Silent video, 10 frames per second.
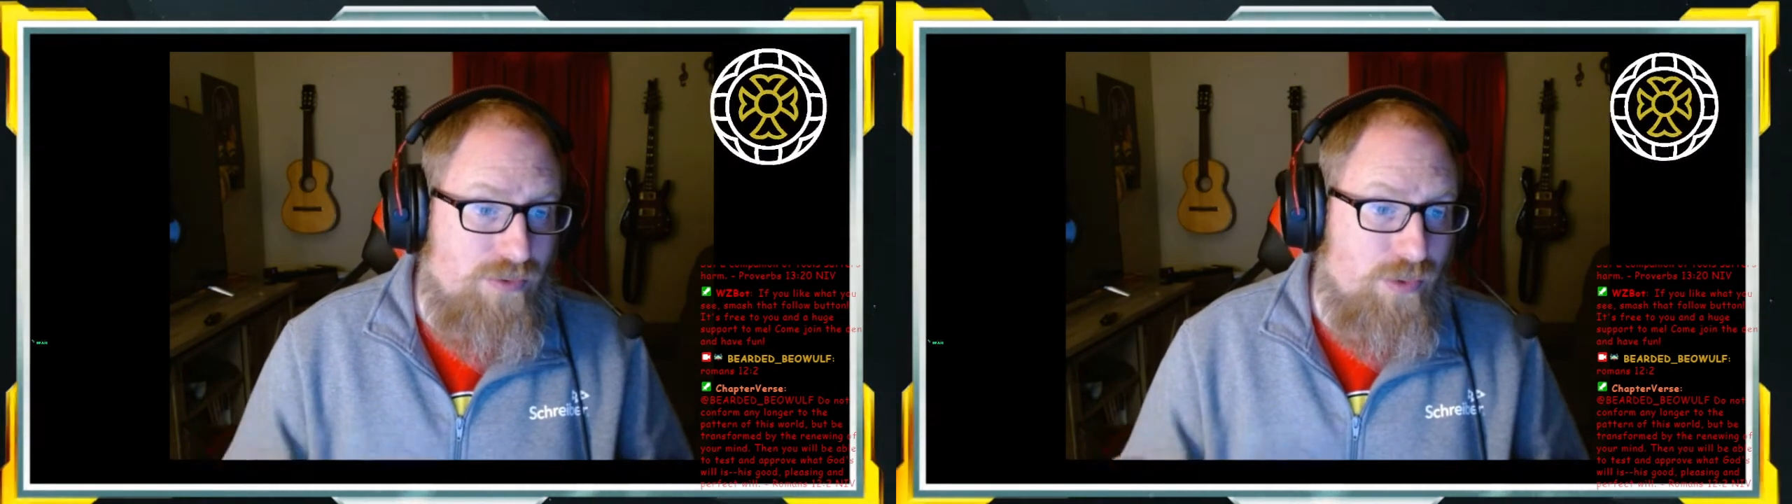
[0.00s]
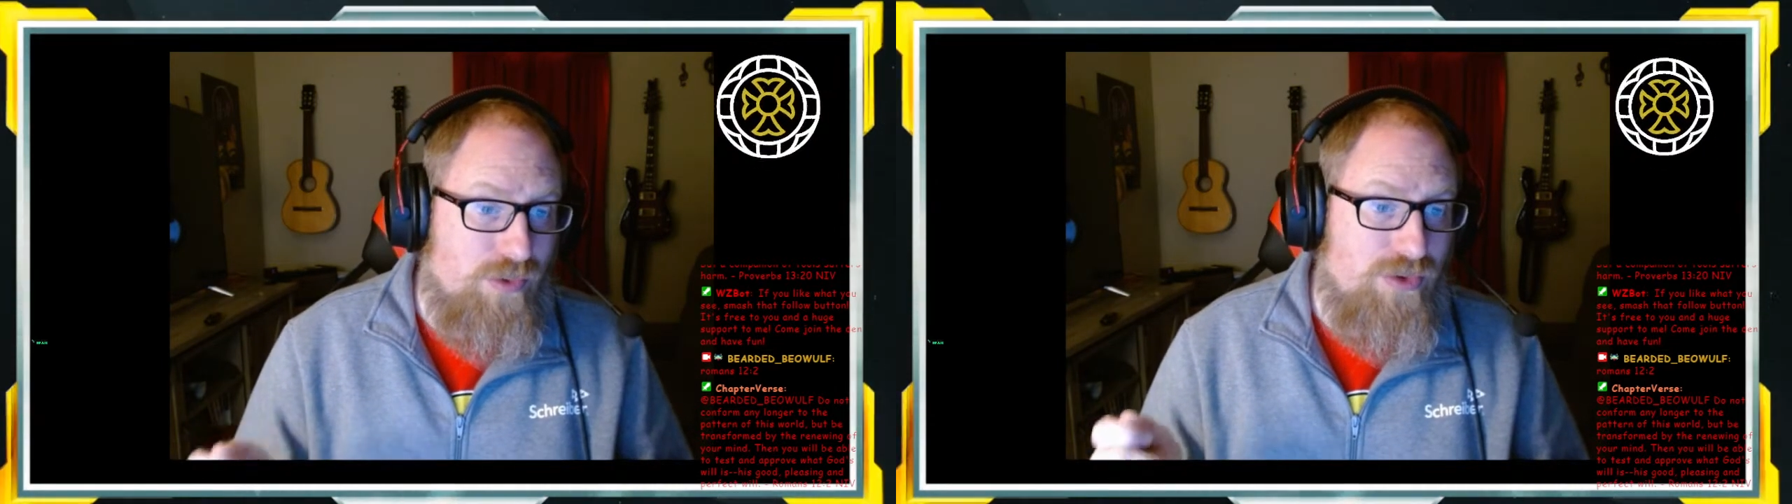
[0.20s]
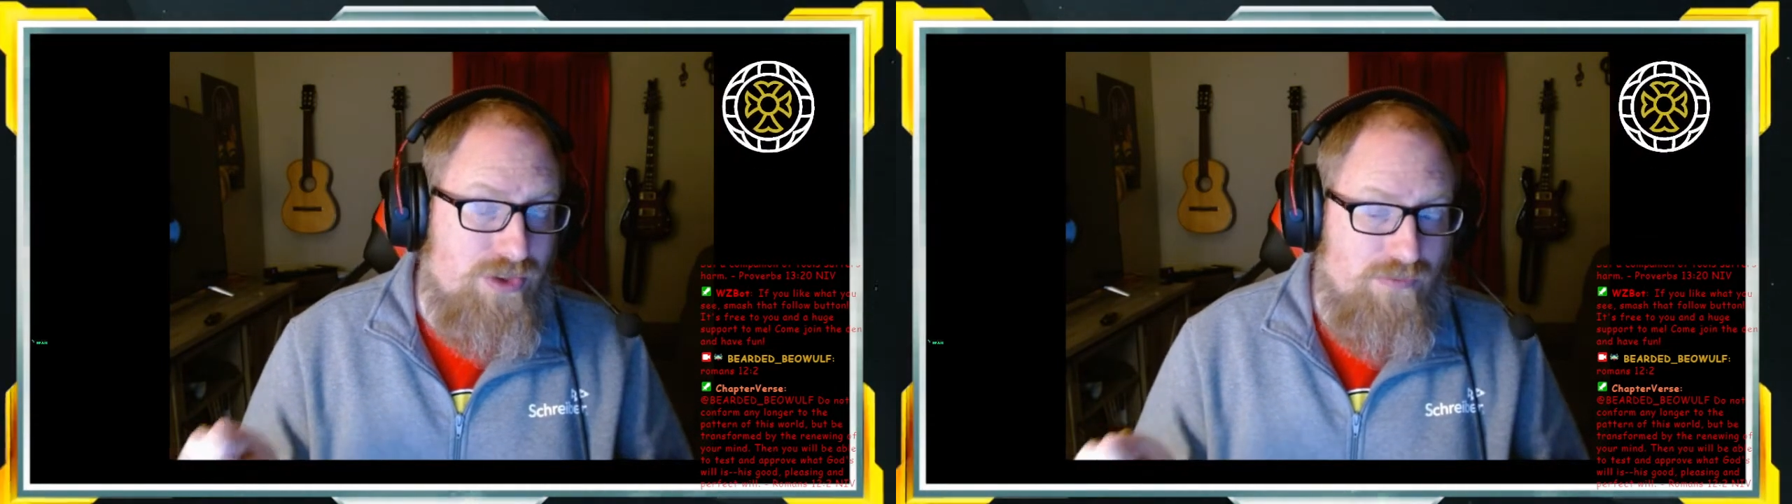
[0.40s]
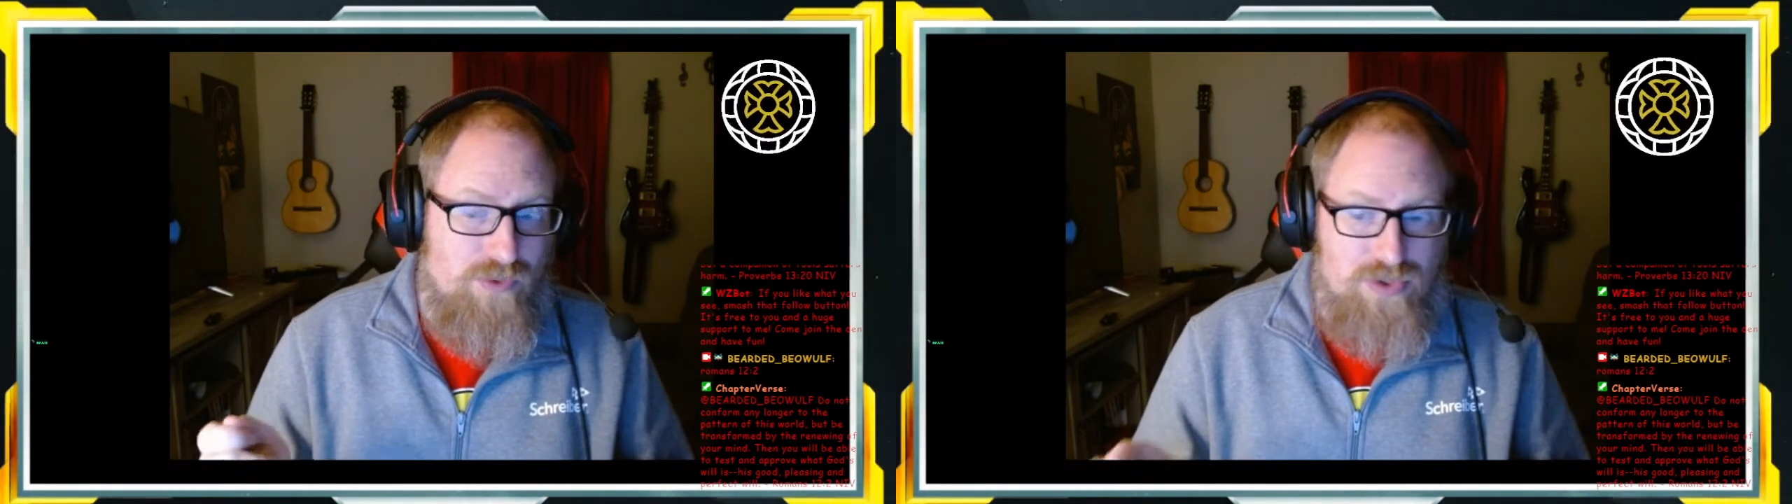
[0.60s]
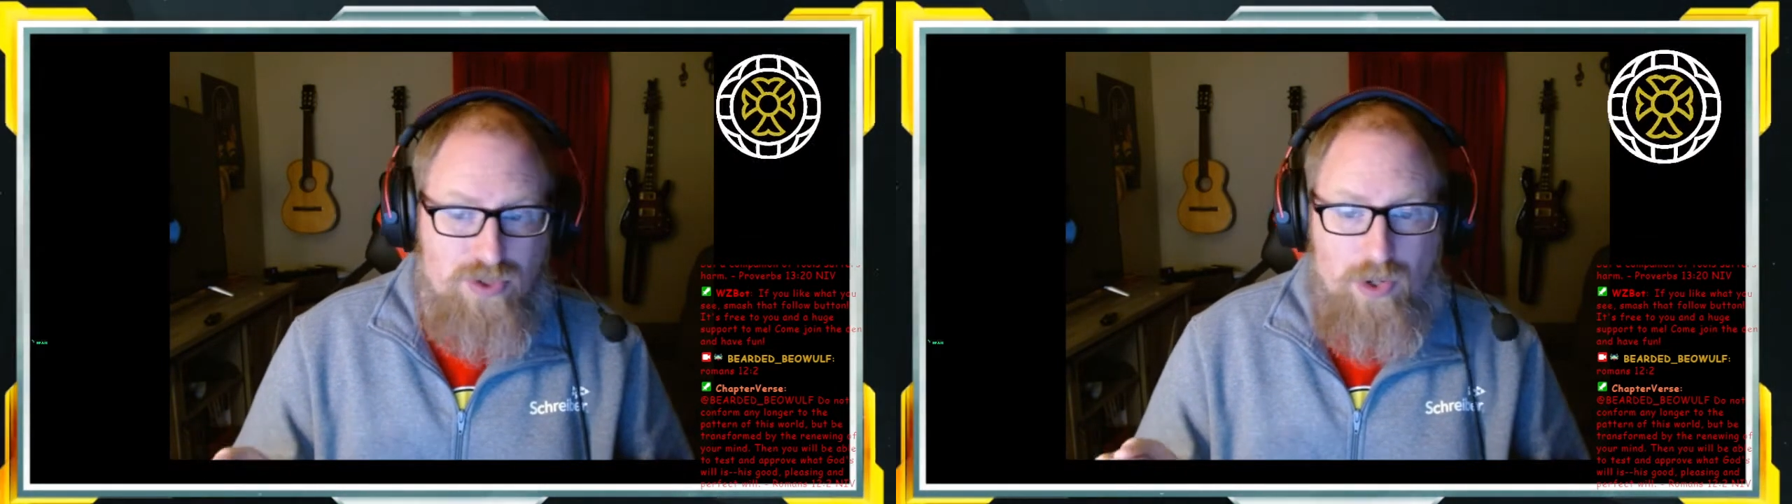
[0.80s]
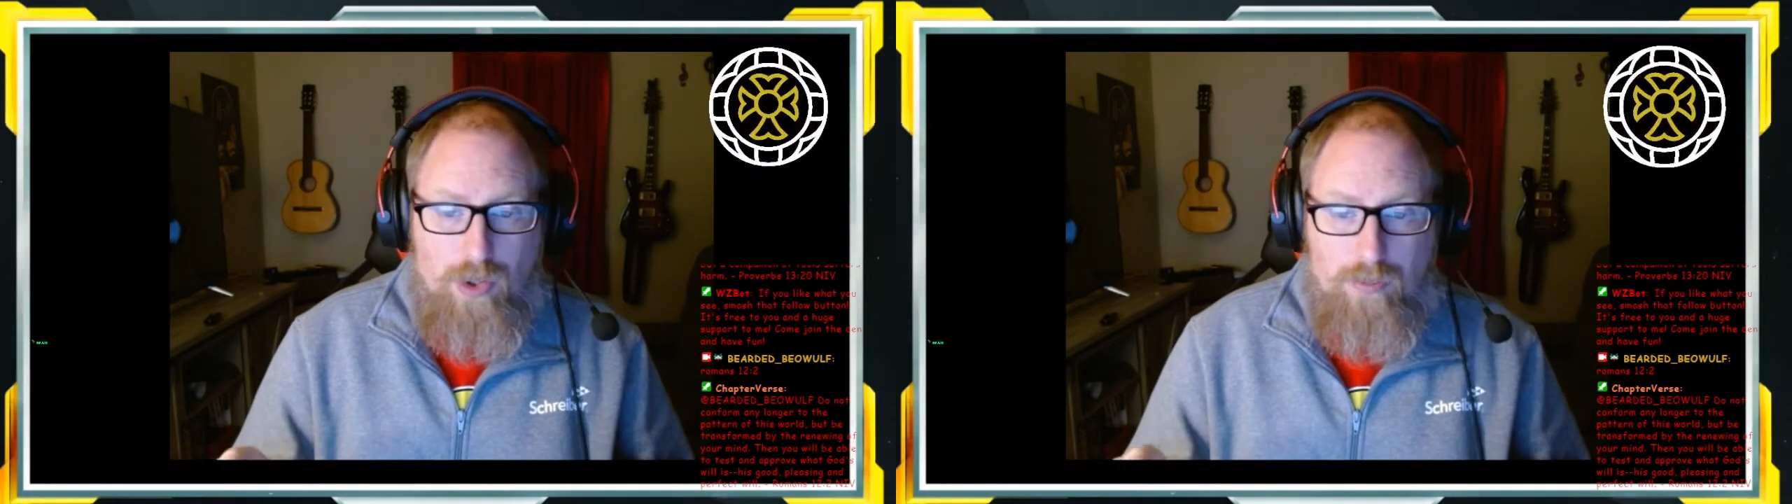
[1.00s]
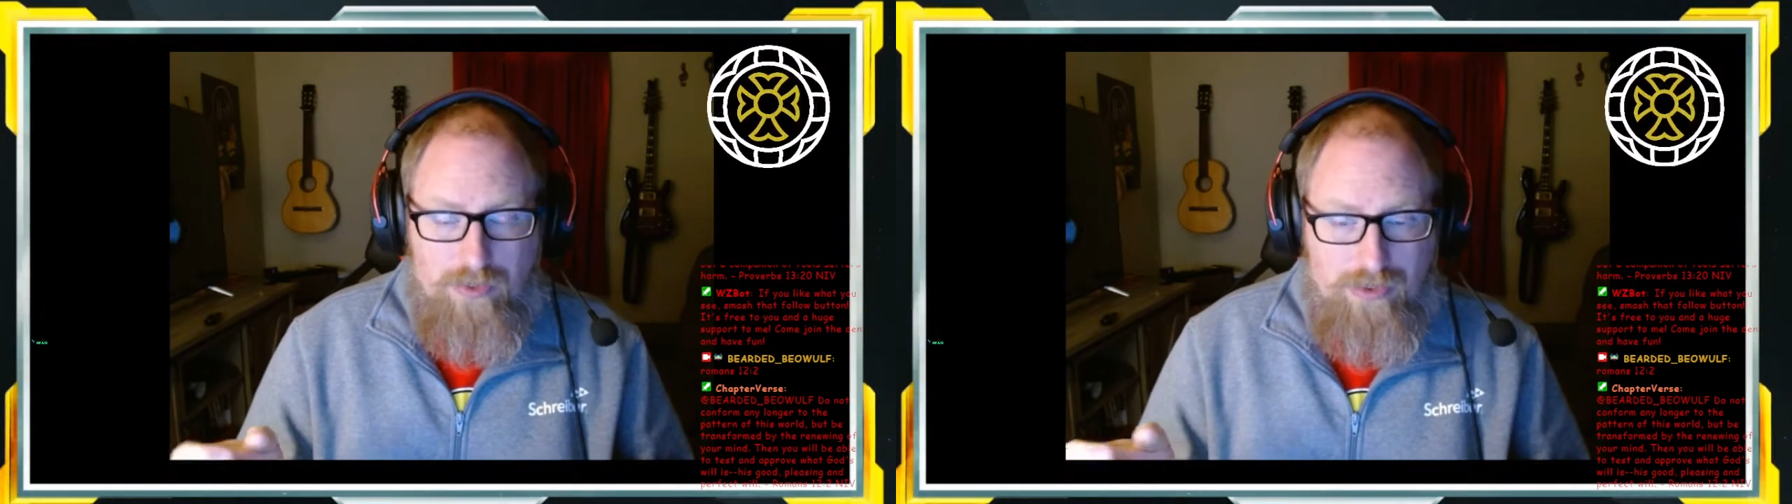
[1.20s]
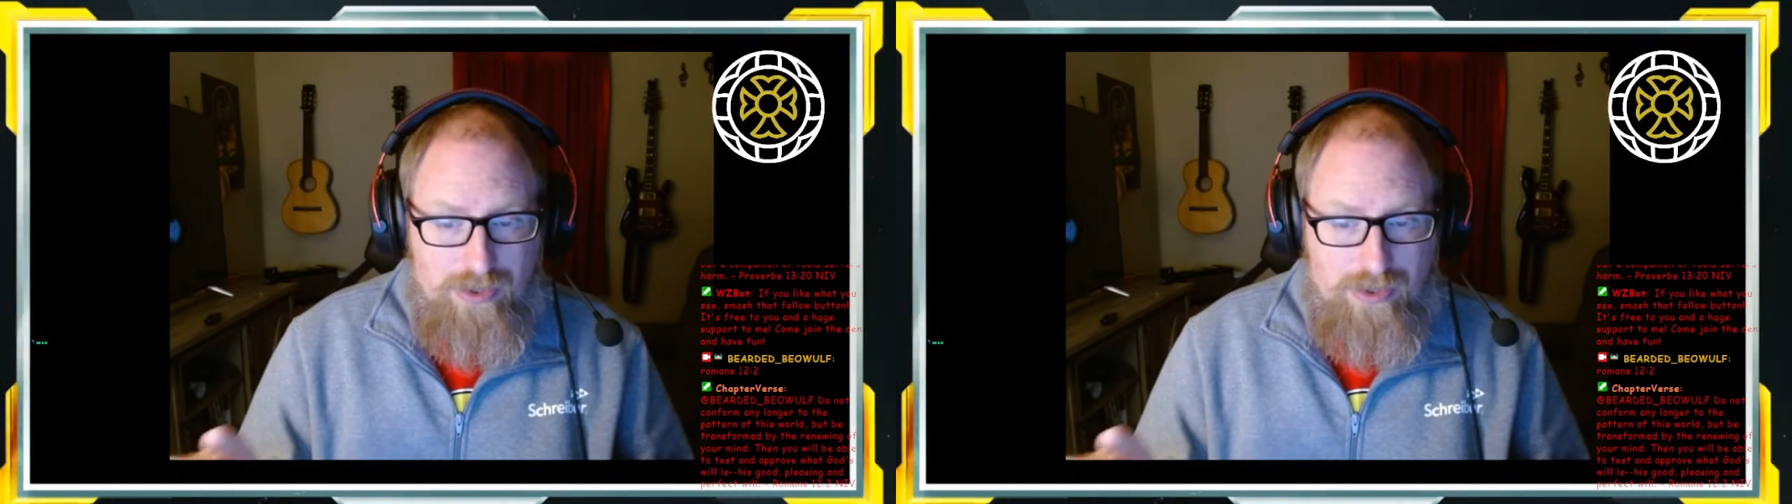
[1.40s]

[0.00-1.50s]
fools suffers harm."